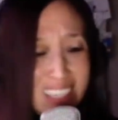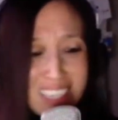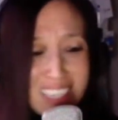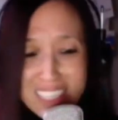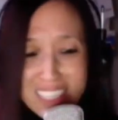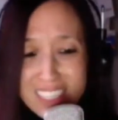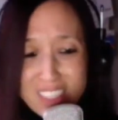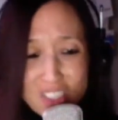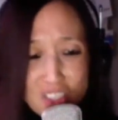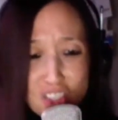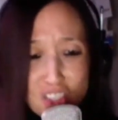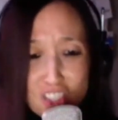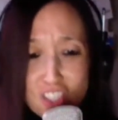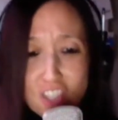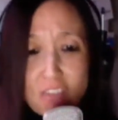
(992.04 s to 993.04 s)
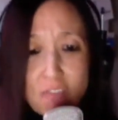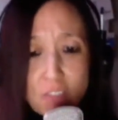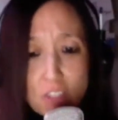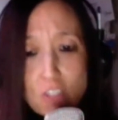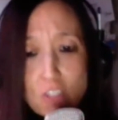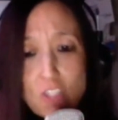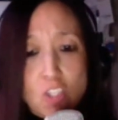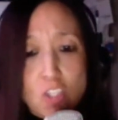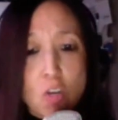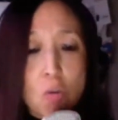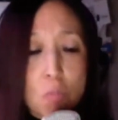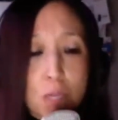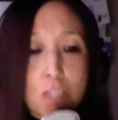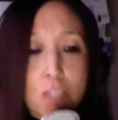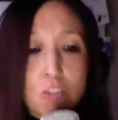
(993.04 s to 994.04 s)
it can just shift so
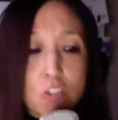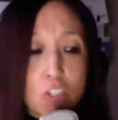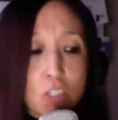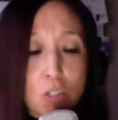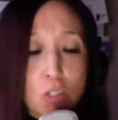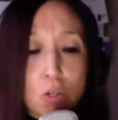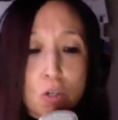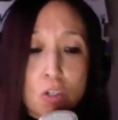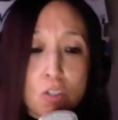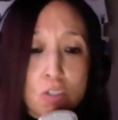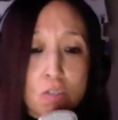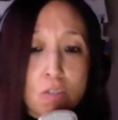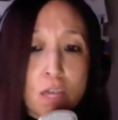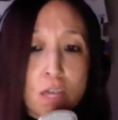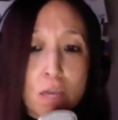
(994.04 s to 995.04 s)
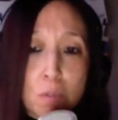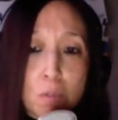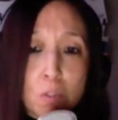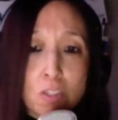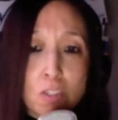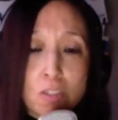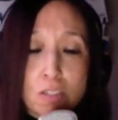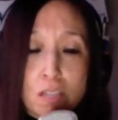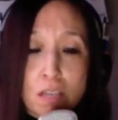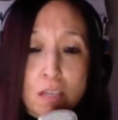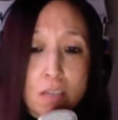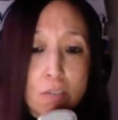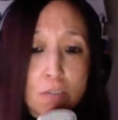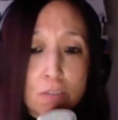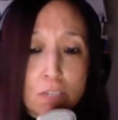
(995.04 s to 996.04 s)
much in the course of that person's
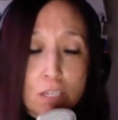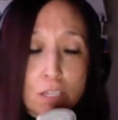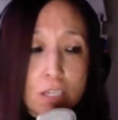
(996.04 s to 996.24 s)
life.